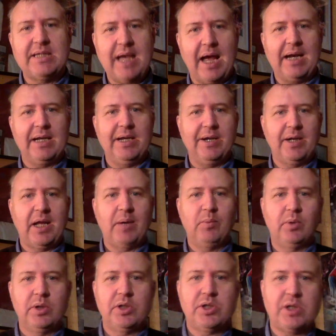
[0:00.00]
out there and they
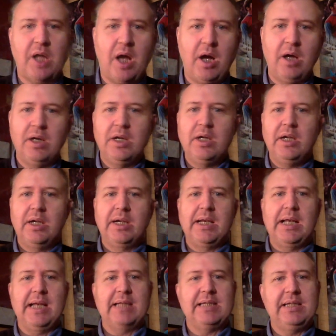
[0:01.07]
want to start
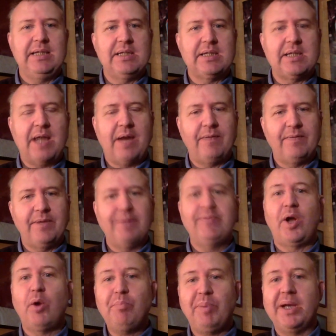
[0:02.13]
collecting stuff, even
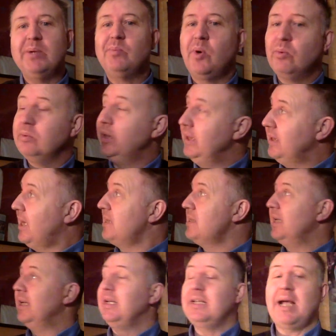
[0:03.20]
though be warned, it does
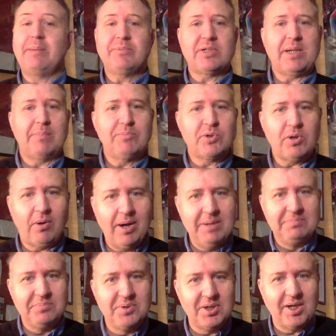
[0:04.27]
end up
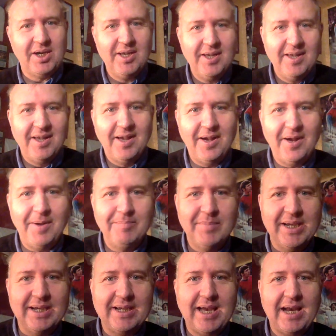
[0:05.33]
sometimes
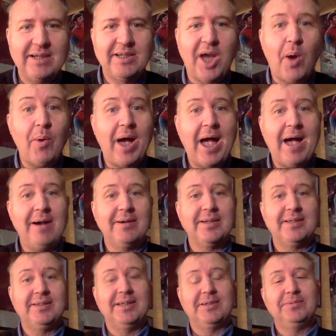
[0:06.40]
it can go out,
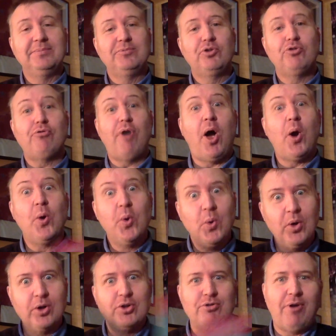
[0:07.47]
grow
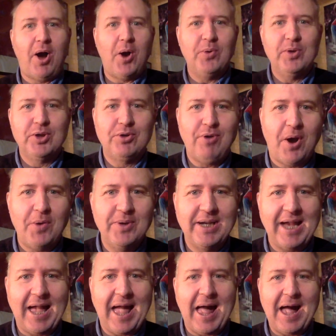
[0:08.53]
and grow and grow and
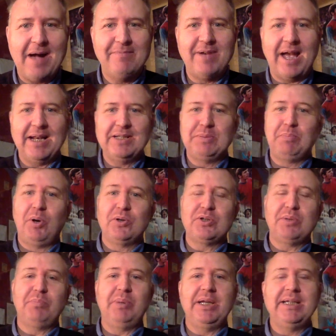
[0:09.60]
get out of hand, as
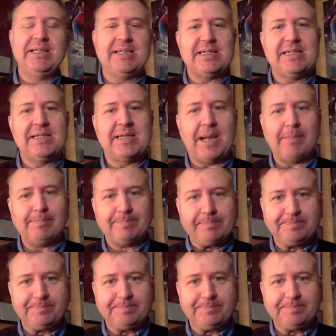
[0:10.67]
possibly this has done.